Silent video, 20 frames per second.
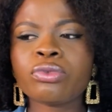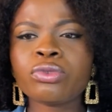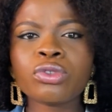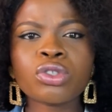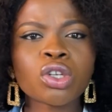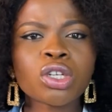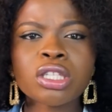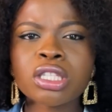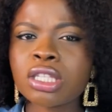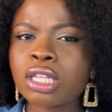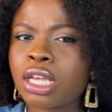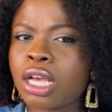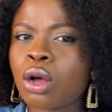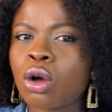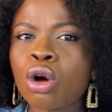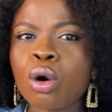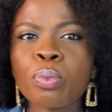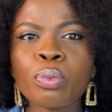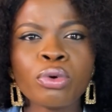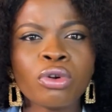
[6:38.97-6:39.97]
just a
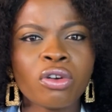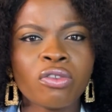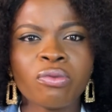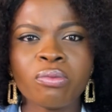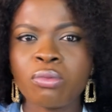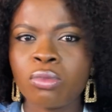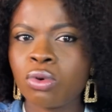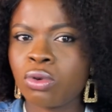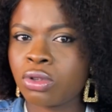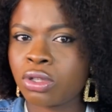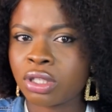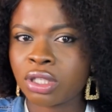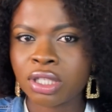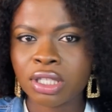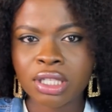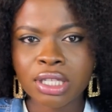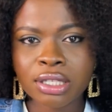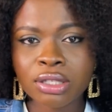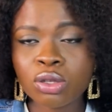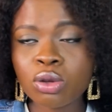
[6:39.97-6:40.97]
couple of
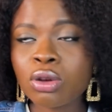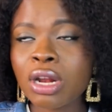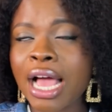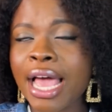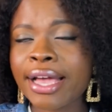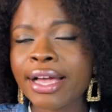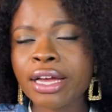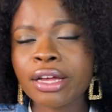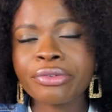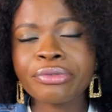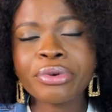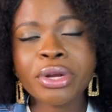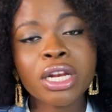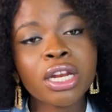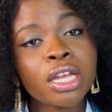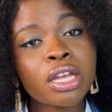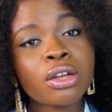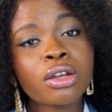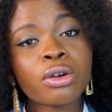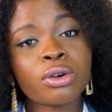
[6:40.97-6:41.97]
months. So I can
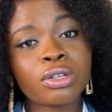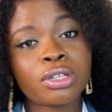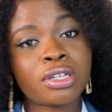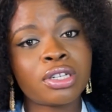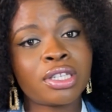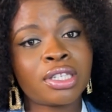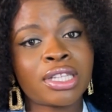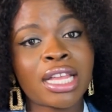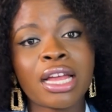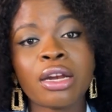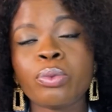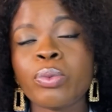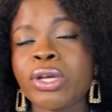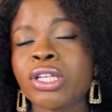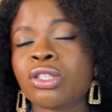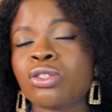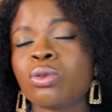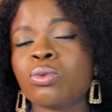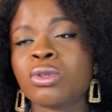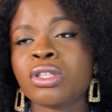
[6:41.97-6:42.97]
really understand when
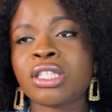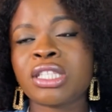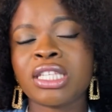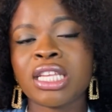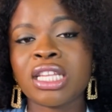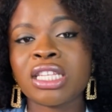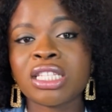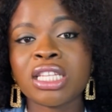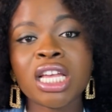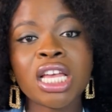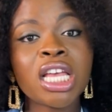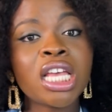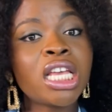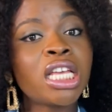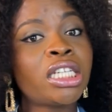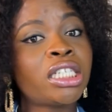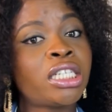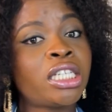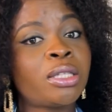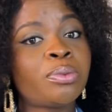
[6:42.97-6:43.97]
someone says
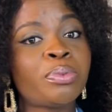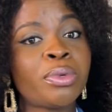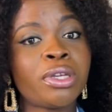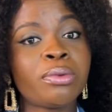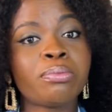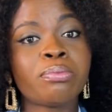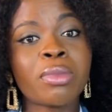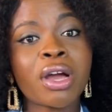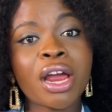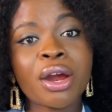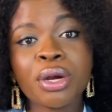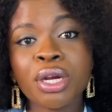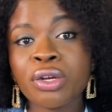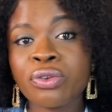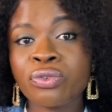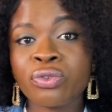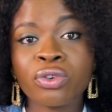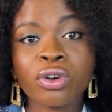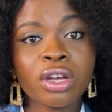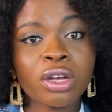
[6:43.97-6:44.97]
she's been married
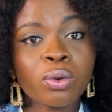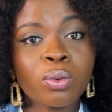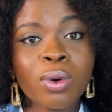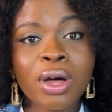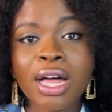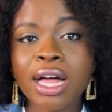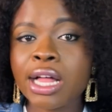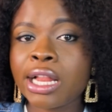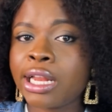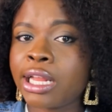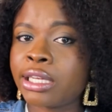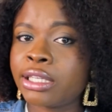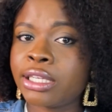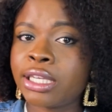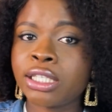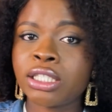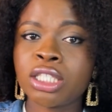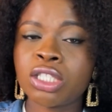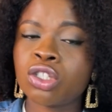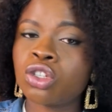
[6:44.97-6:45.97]
for a while and
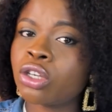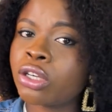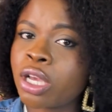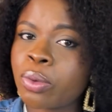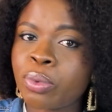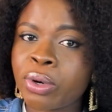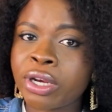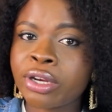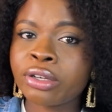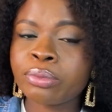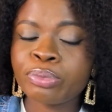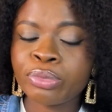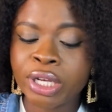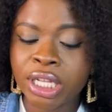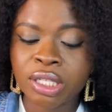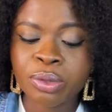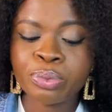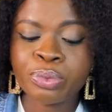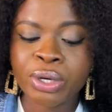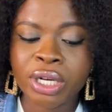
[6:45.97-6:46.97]
then she's not
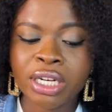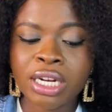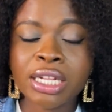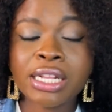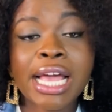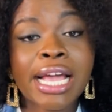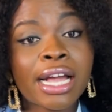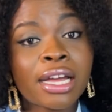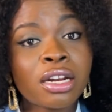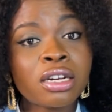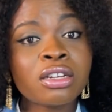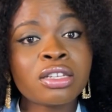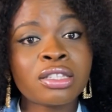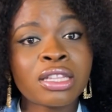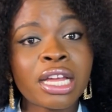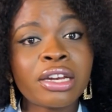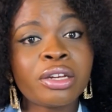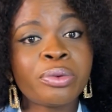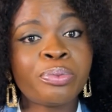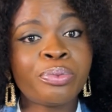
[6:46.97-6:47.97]
getting pregnant. I can
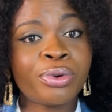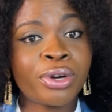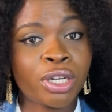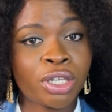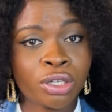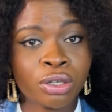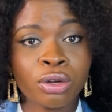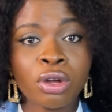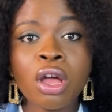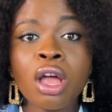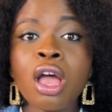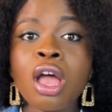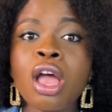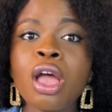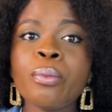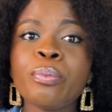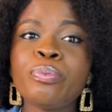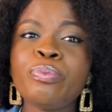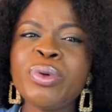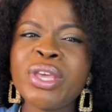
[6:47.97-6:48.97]
understand the pressure,
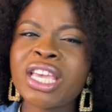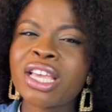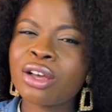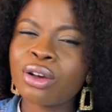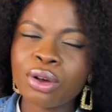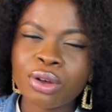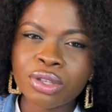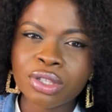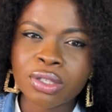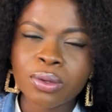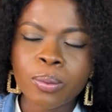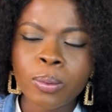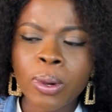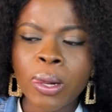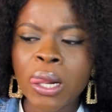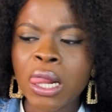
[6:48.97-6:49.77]
because